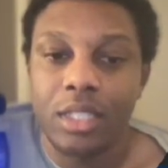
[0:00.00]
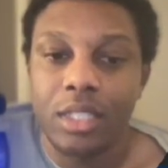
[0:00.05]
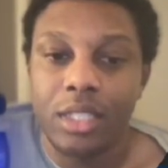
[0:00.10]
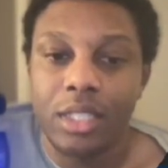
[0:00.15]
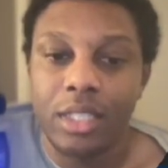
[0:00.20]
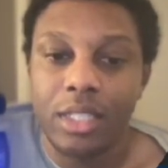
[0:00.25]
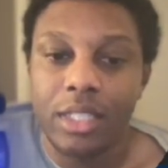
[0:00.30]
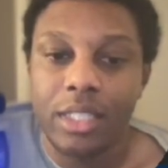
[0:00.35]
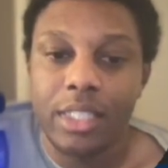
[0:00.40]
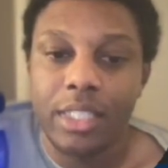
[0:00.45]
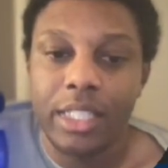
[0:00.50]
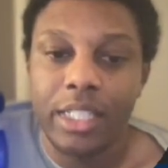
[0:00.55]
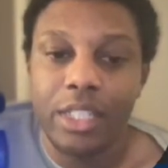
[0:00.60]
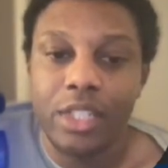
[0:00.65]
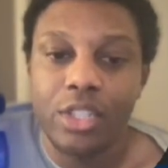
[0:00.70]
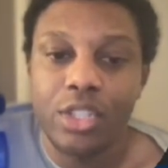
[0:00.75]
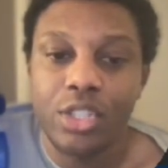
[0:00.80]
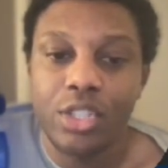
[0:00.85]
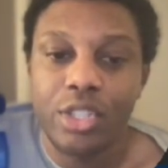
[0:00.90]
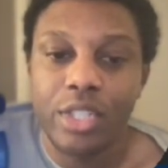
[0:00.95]
Then
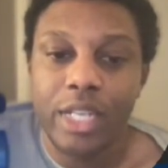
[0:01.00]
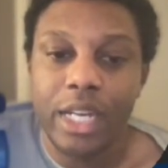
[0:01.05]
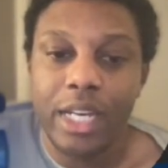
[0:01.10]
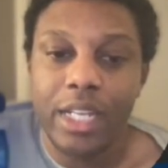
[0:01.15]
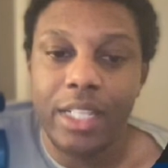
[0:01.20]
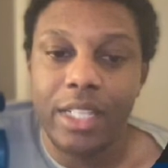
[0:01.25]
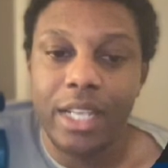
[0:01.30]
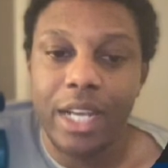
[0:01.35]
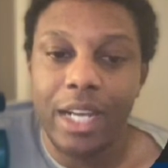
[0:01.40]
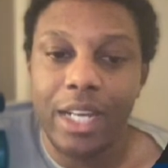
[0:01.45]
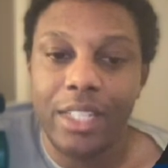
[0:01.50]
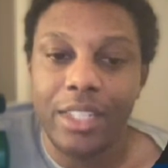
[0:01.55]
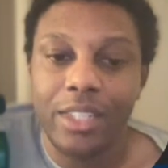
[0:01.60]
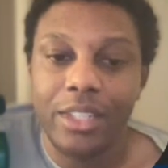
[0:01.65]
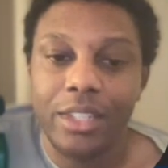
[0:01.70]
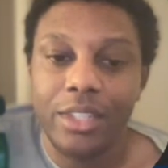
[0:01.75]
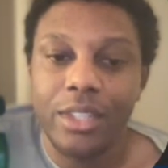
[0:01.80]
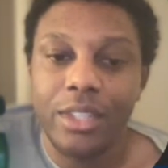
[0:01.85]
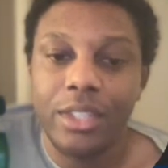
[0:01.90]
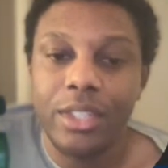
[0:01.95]
you just gotta kind of
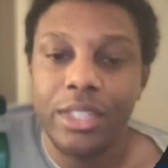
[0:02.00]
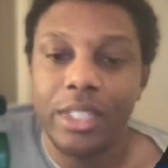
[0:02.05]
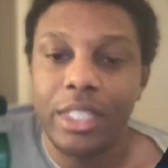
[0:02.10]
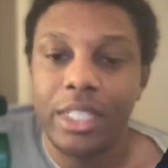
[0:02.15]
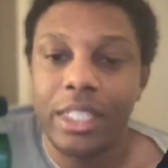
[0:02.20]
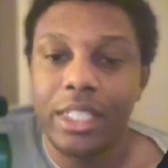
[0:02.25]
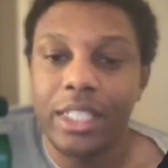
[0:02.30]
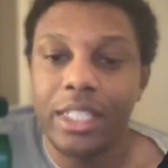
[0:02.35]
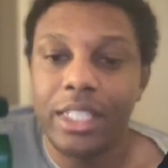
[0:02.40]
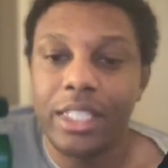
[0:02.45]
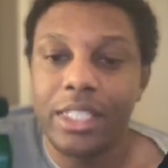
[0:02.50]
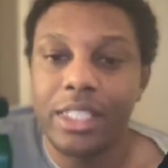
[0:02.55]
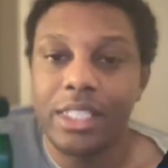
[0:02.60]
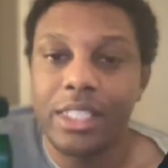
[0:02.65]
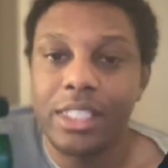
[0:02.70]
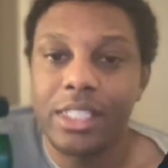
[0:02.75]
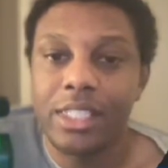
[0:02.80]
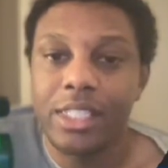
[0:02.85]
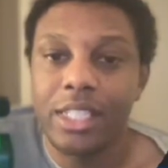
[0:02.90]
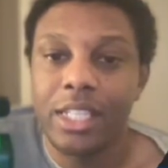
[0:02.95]
look at this
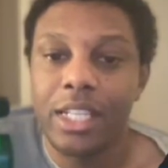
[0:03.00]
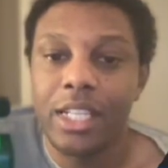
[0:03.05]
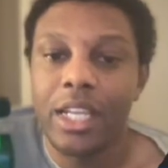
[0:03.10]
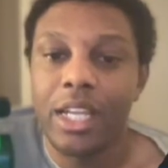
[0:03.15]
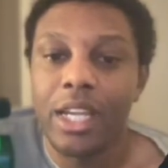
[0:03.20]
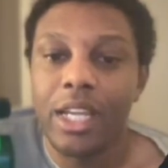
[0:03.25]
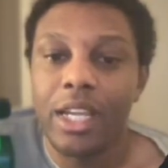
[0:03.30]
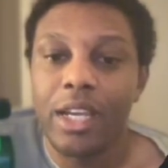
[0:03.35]
and see,